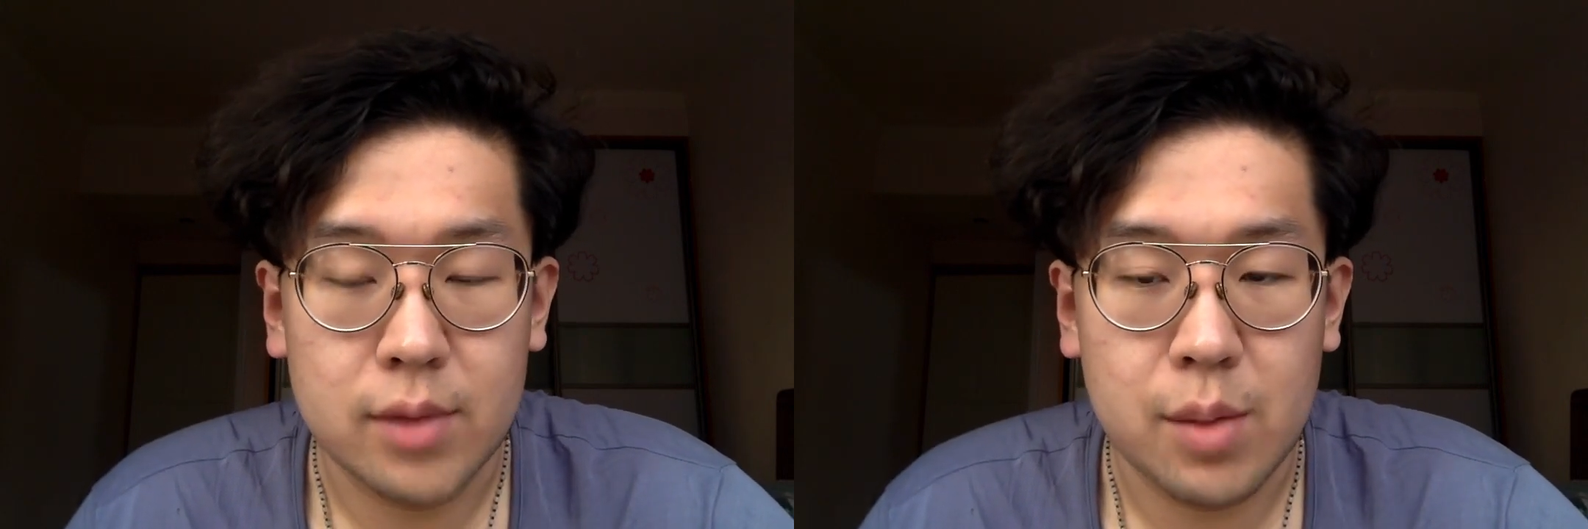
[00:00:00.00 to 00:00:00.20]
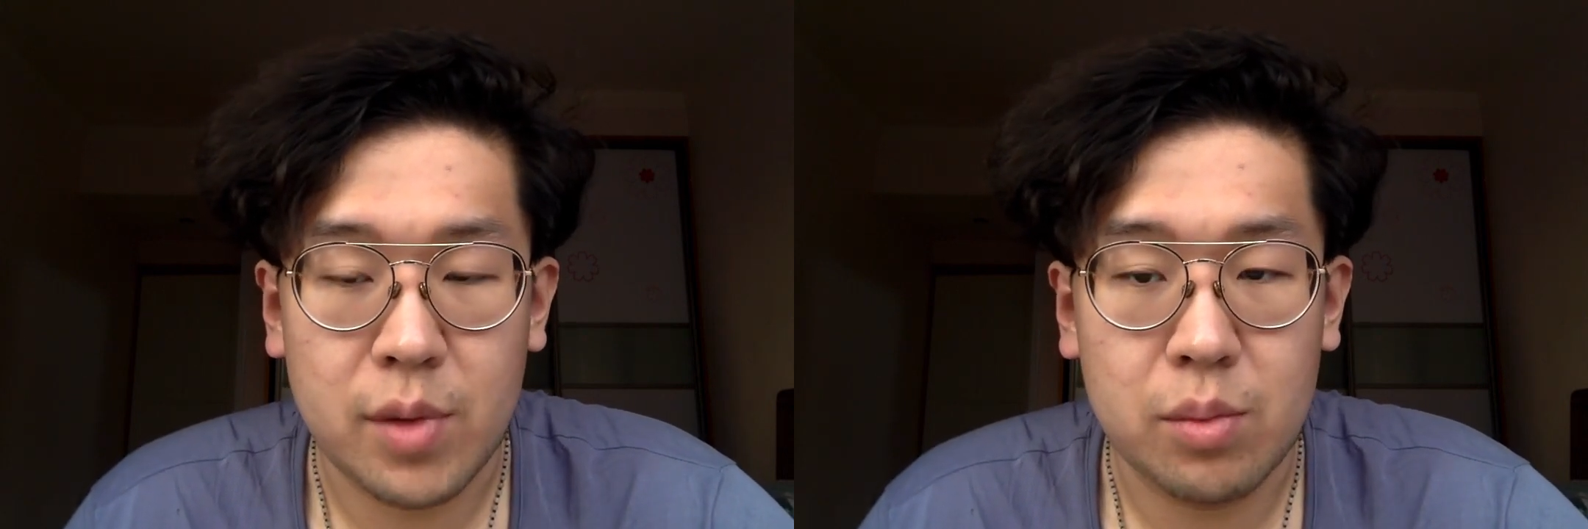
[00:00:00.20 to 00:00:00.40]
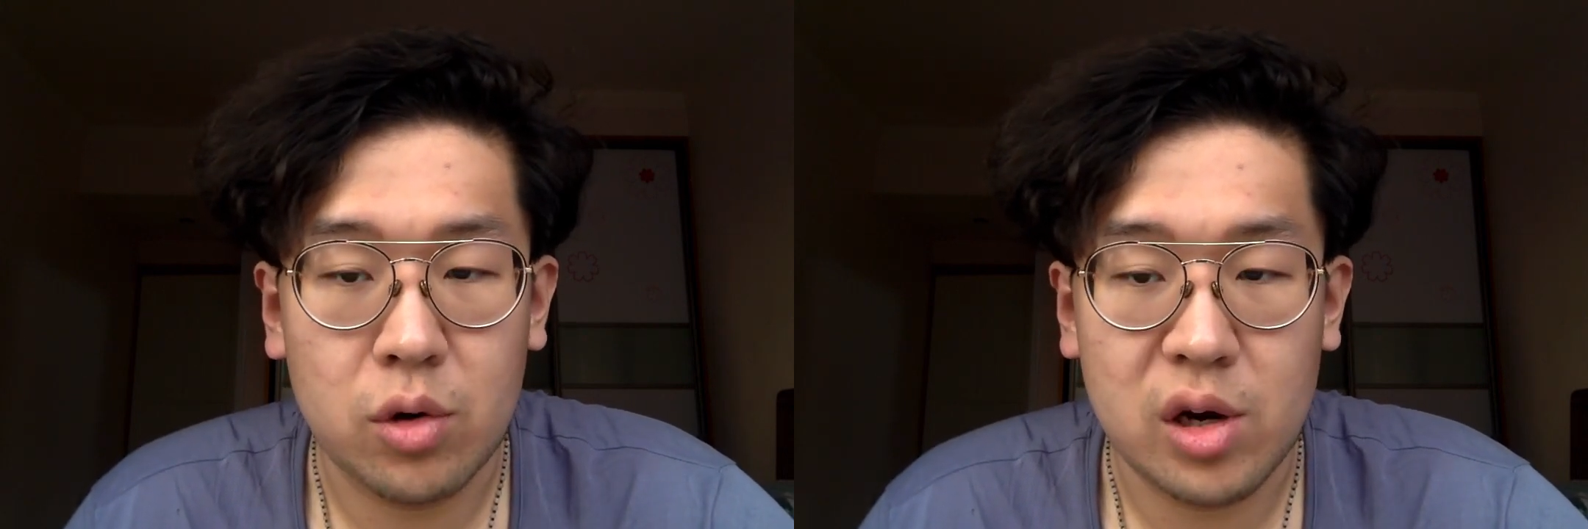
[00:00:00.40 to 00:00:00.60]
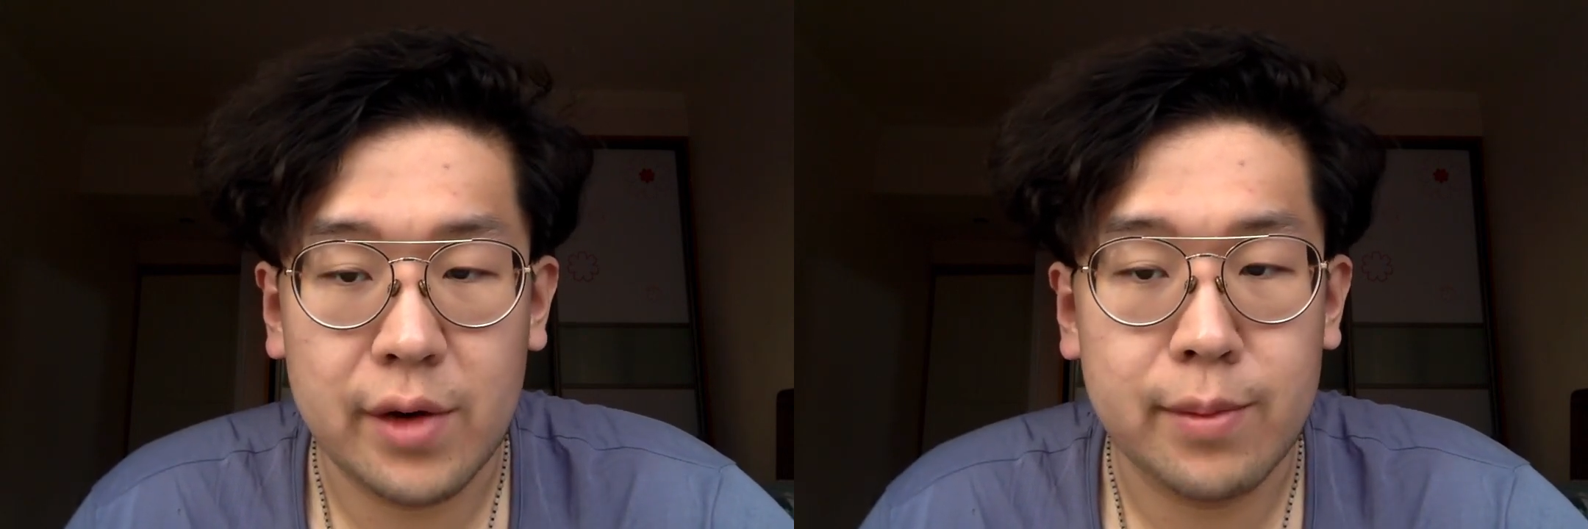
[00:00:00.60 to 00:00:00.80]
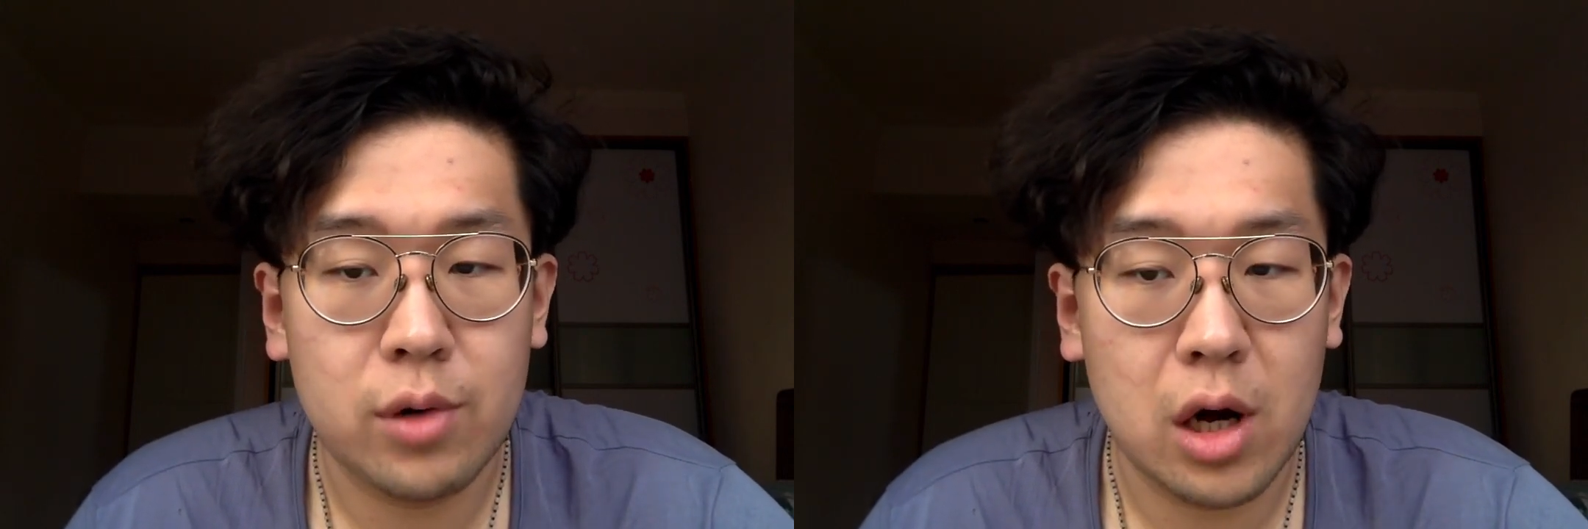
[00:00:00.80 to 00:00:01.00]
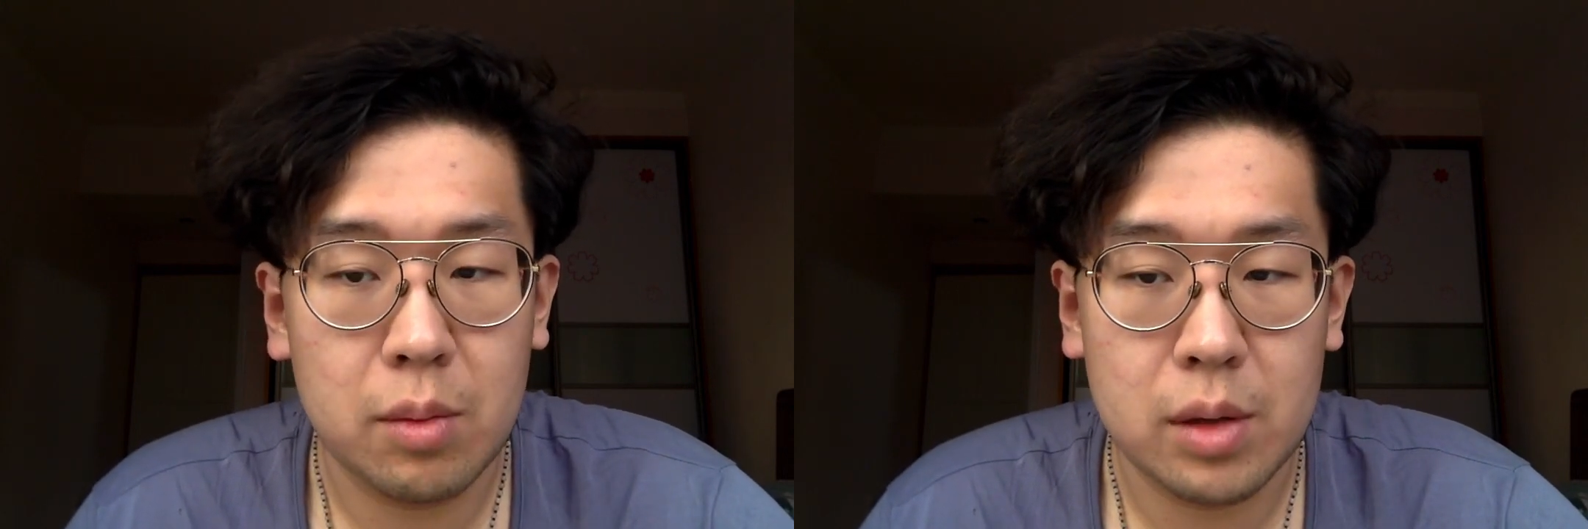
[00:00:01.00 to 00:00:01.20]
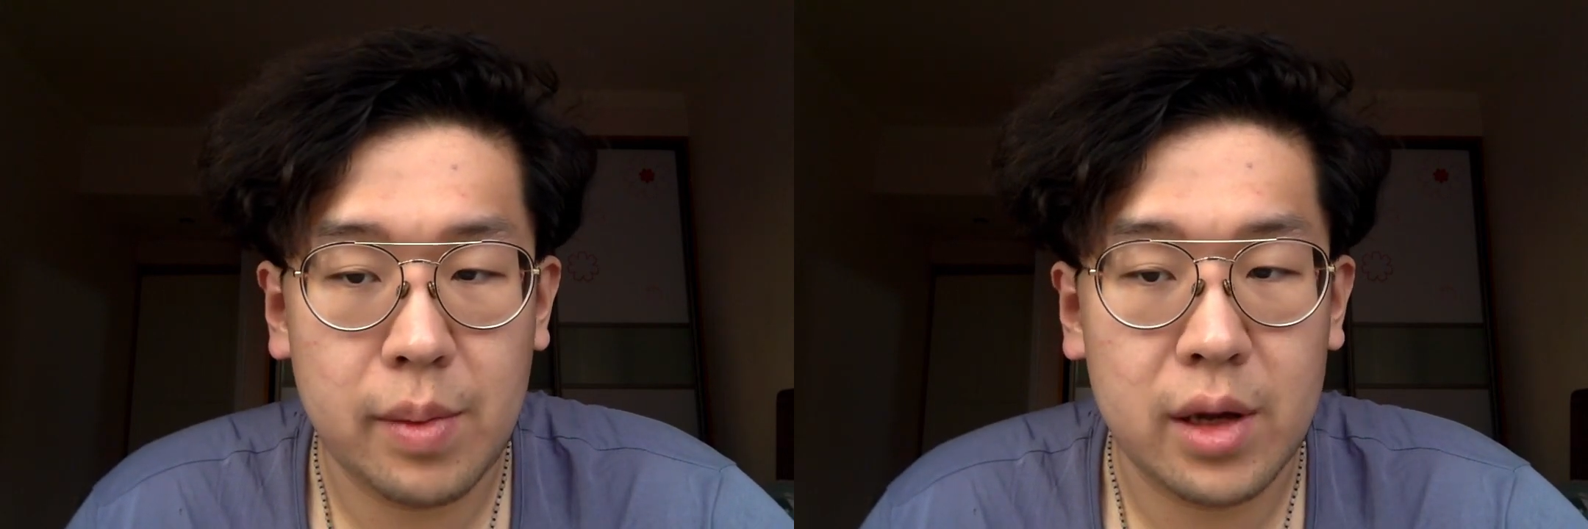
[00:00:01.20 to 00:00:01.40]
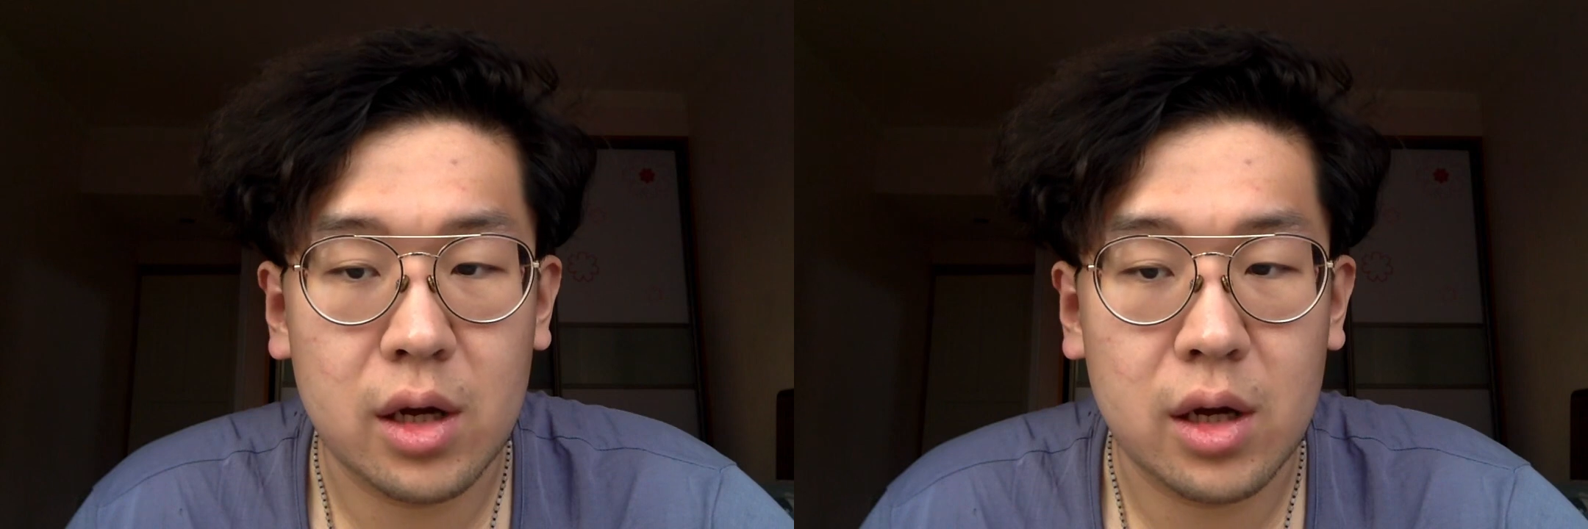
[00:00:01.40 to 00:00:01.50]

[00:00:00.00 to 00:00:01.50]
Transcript: main point of problem and